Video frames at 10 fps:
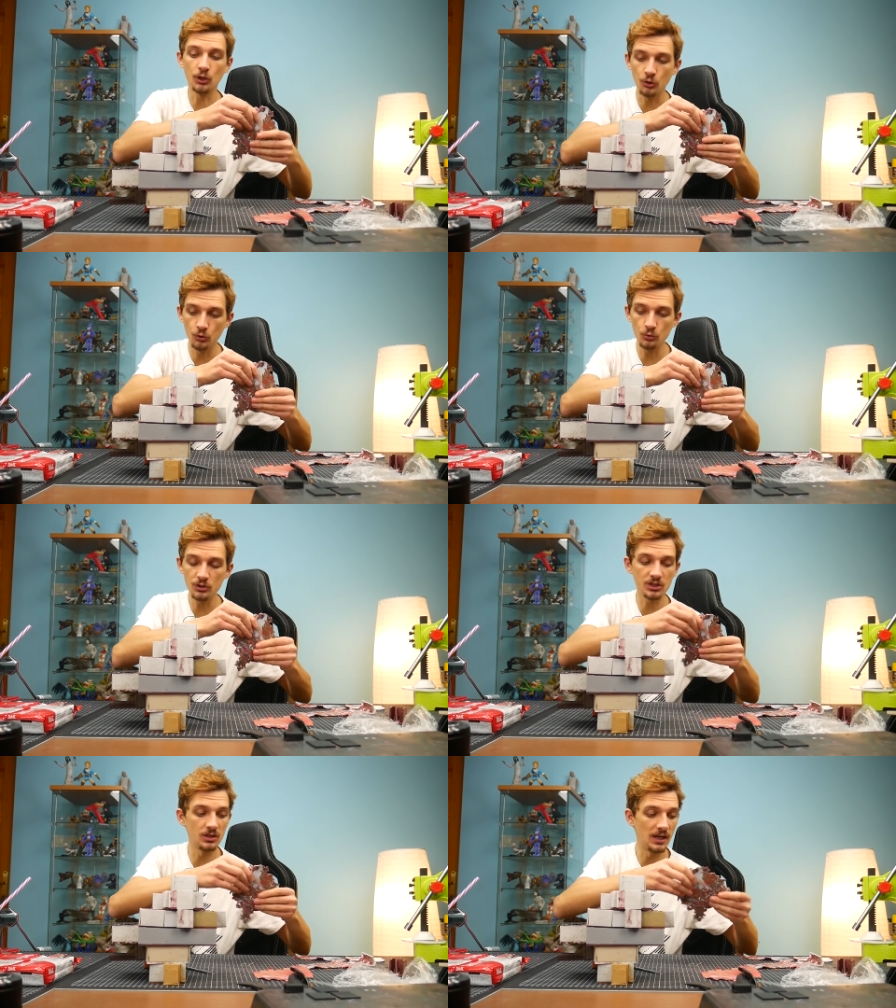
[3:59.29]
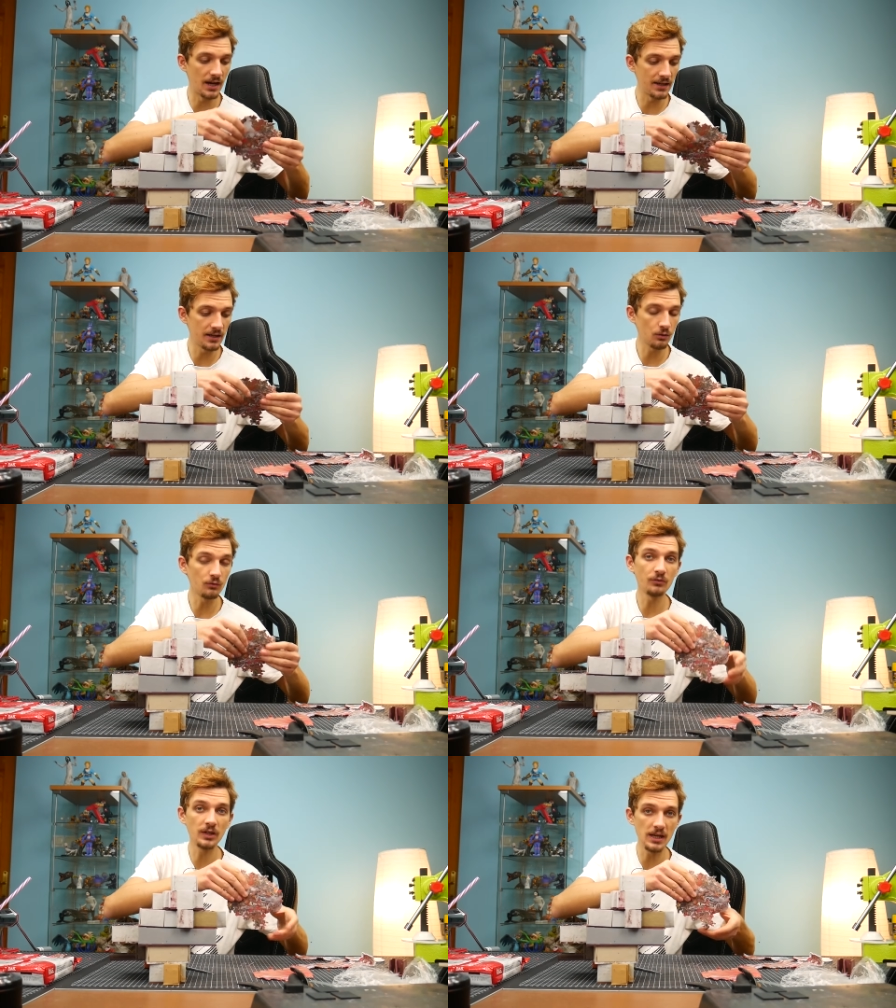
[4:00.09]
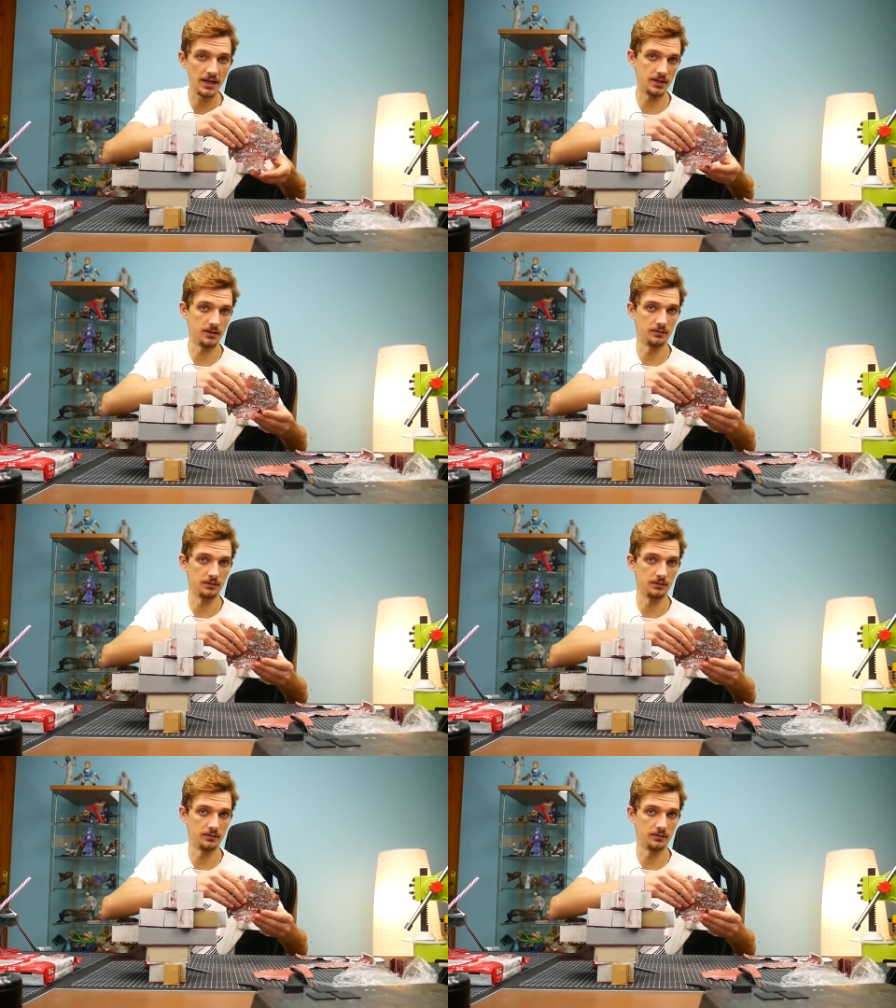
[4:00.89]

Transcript: huge layer of clay.